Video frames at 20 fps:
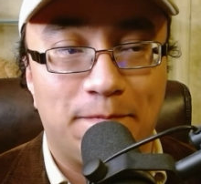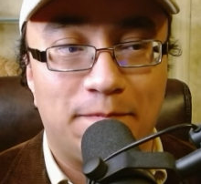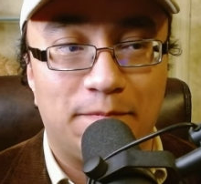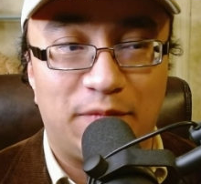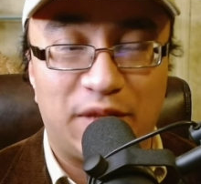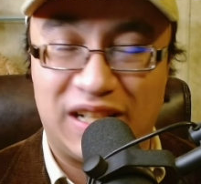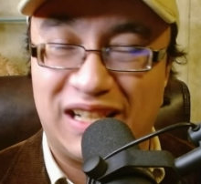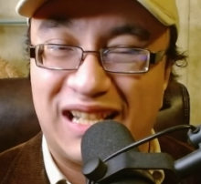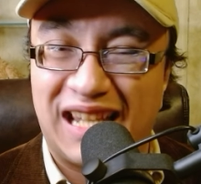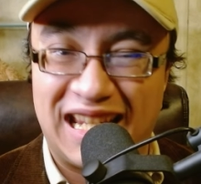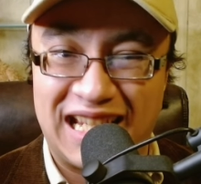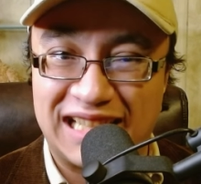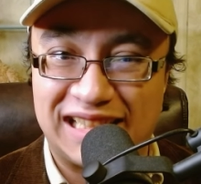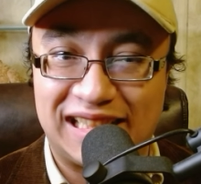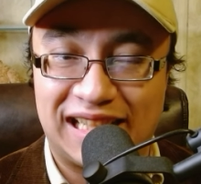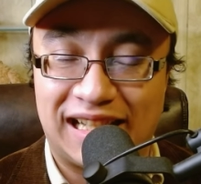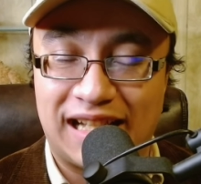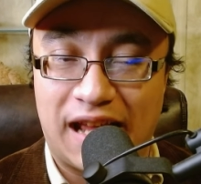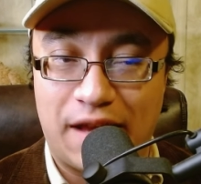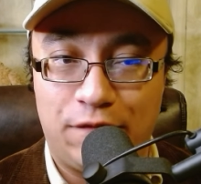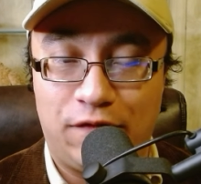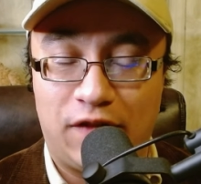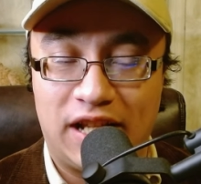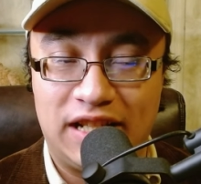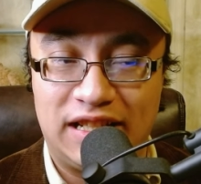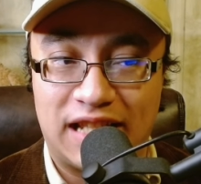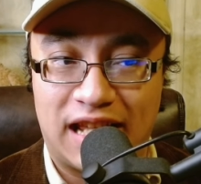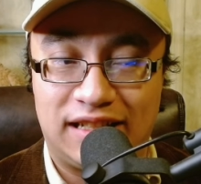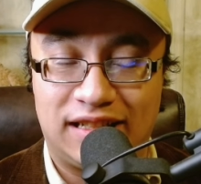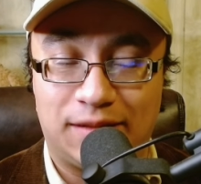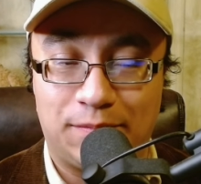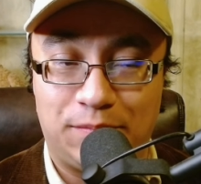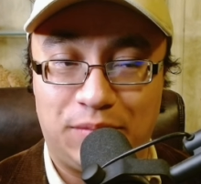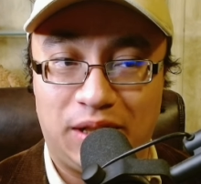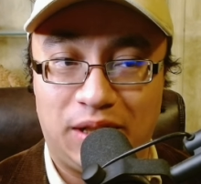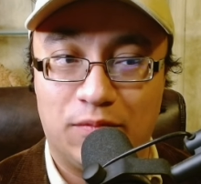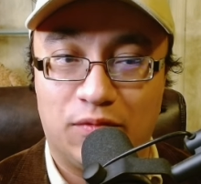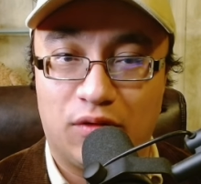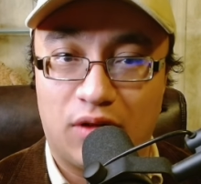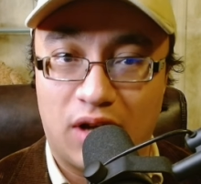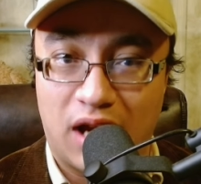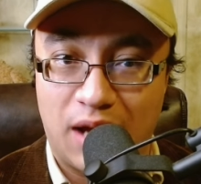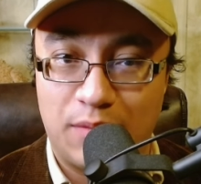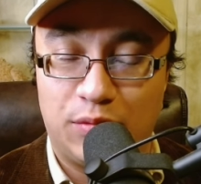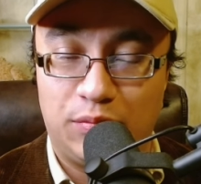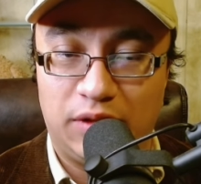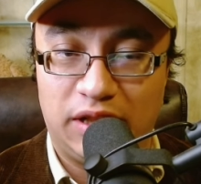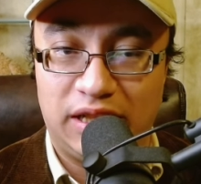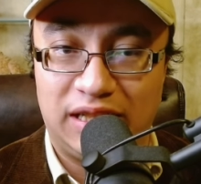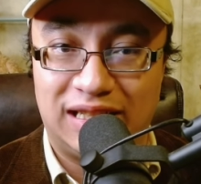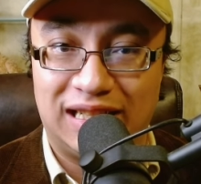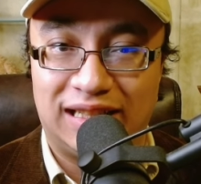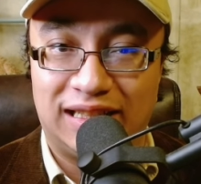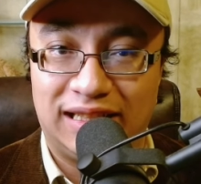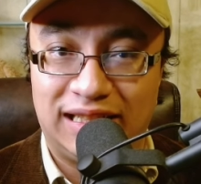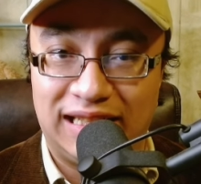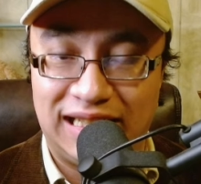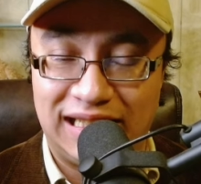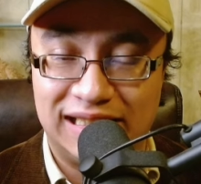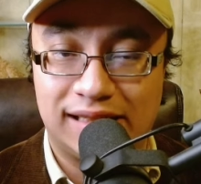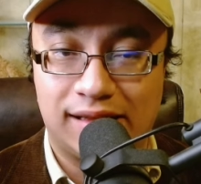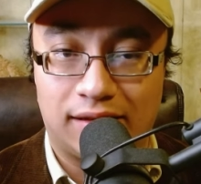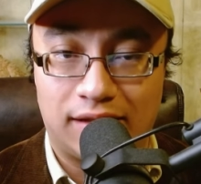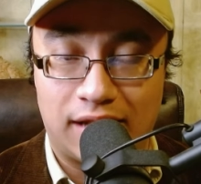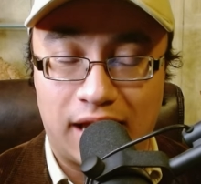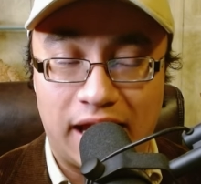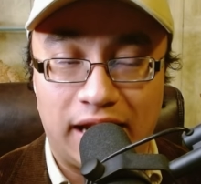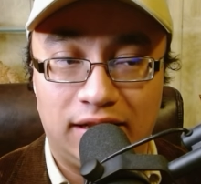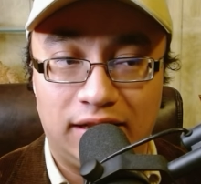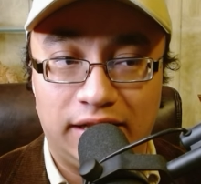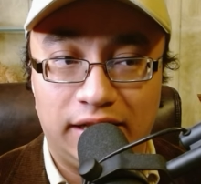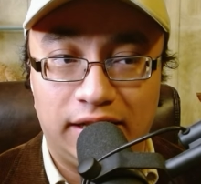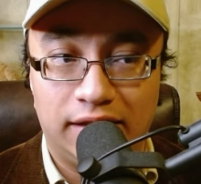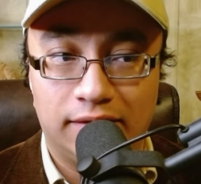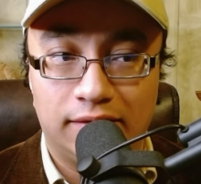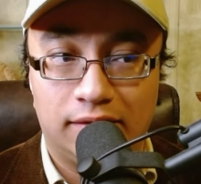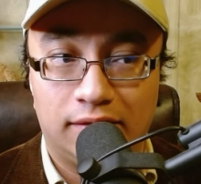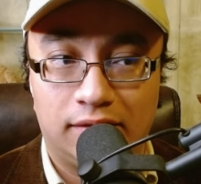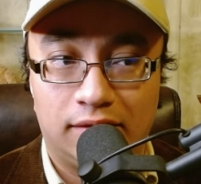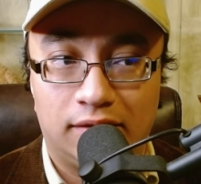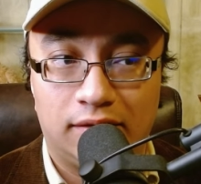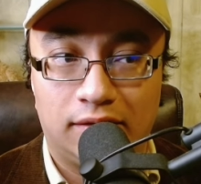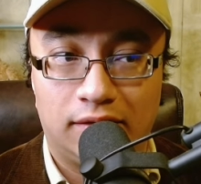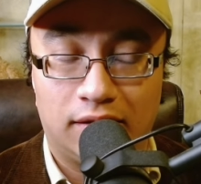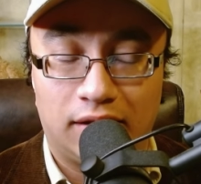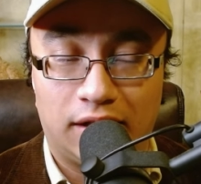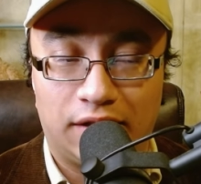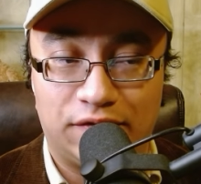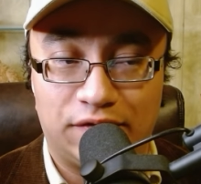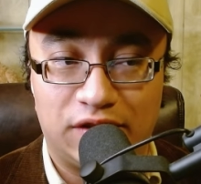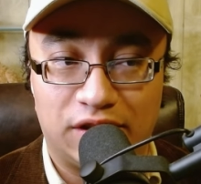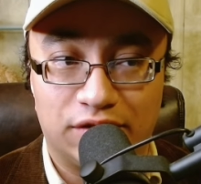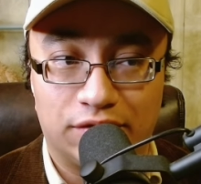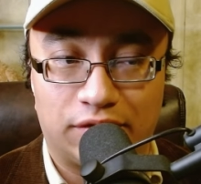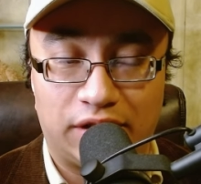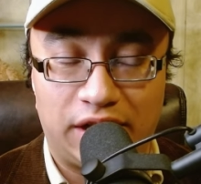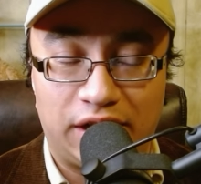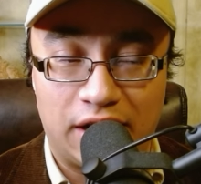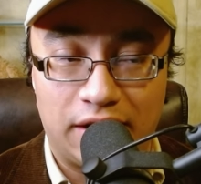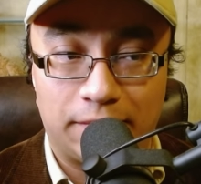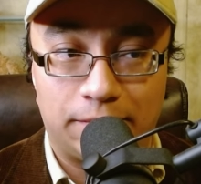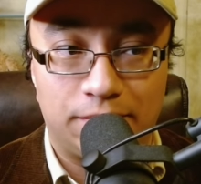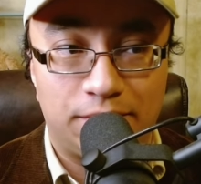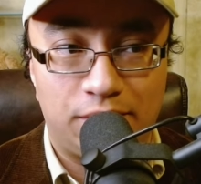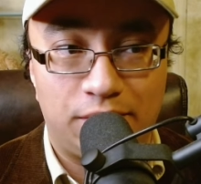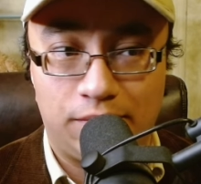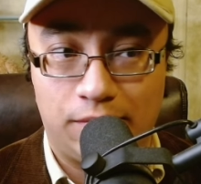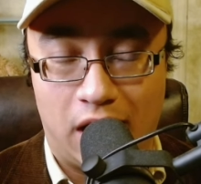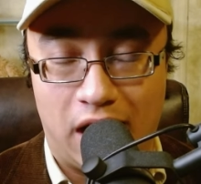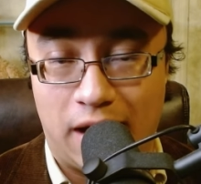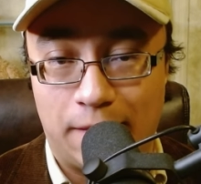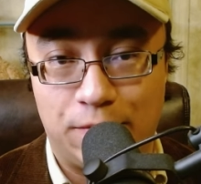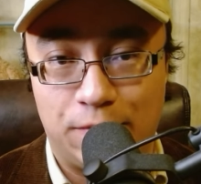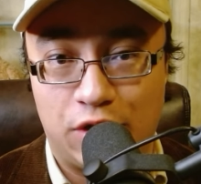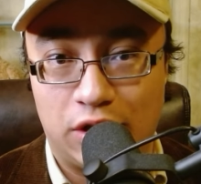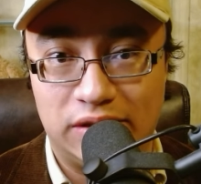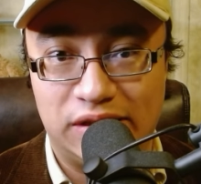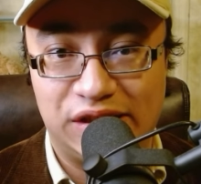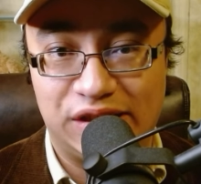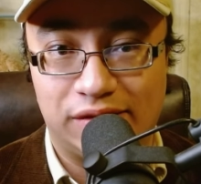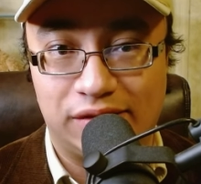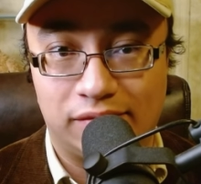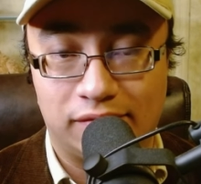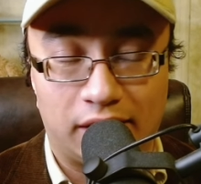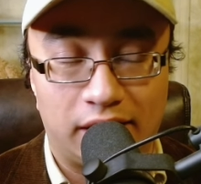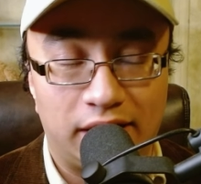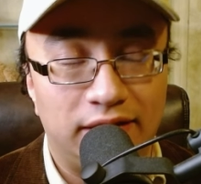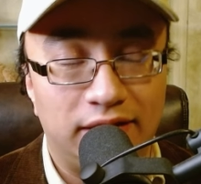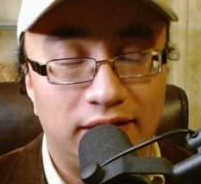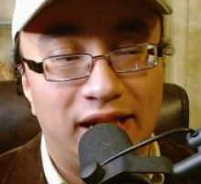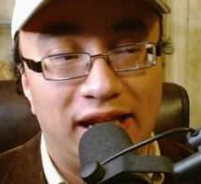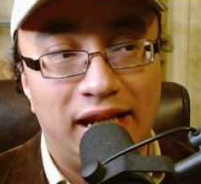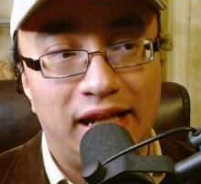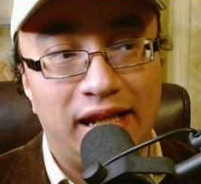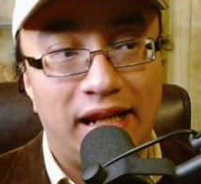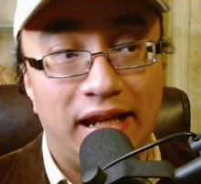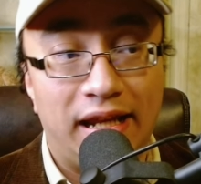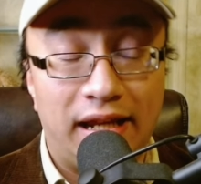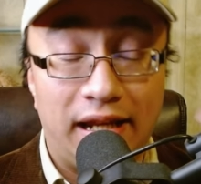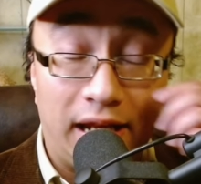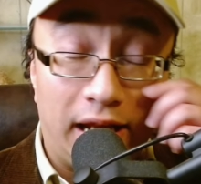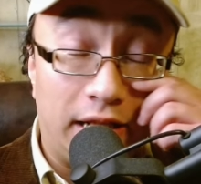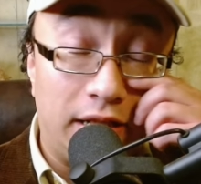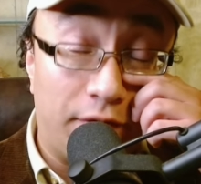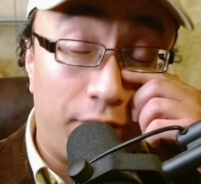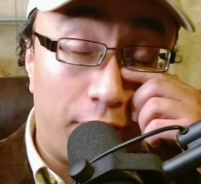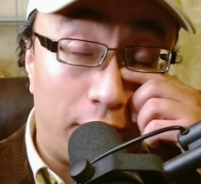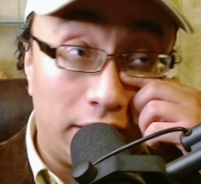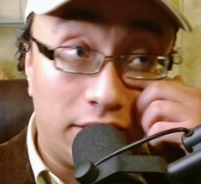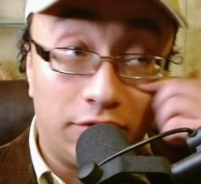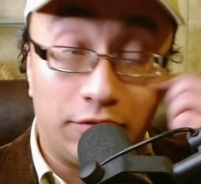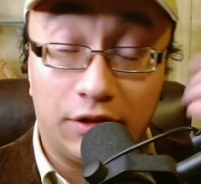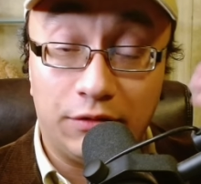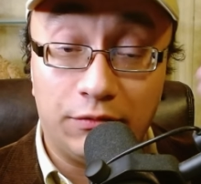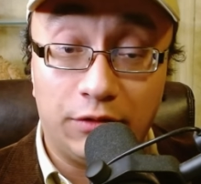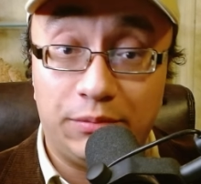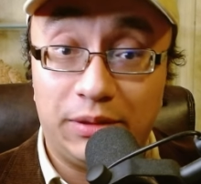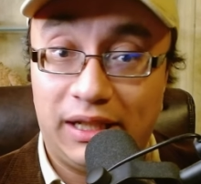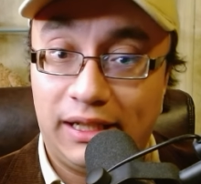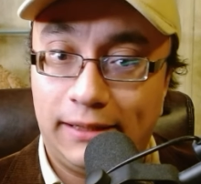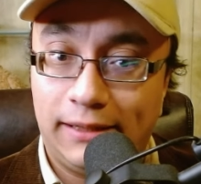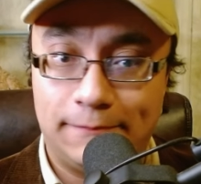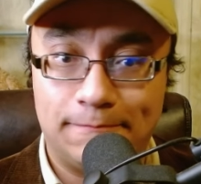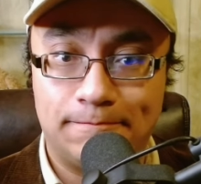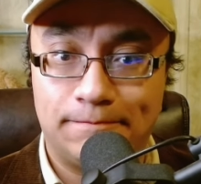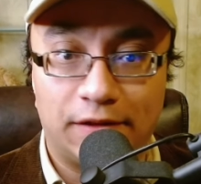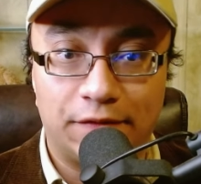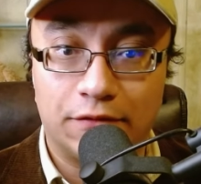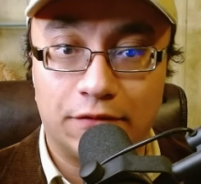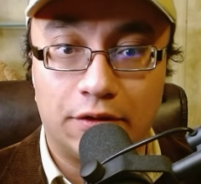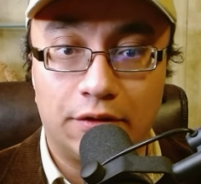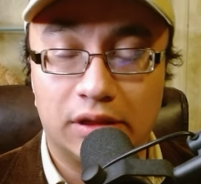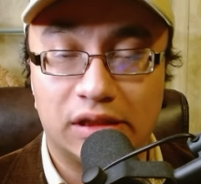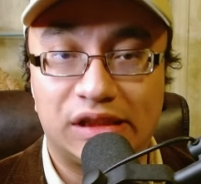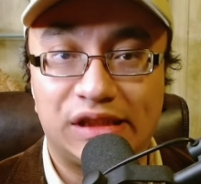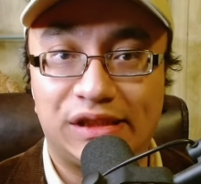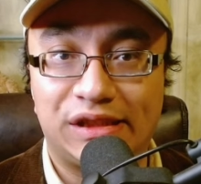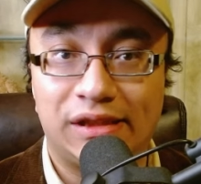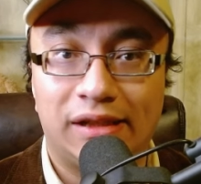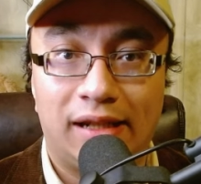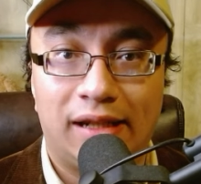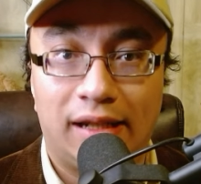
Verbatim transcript: but like I said, I find that to be probably the least likely of the three options, right? And the final one would be, of course,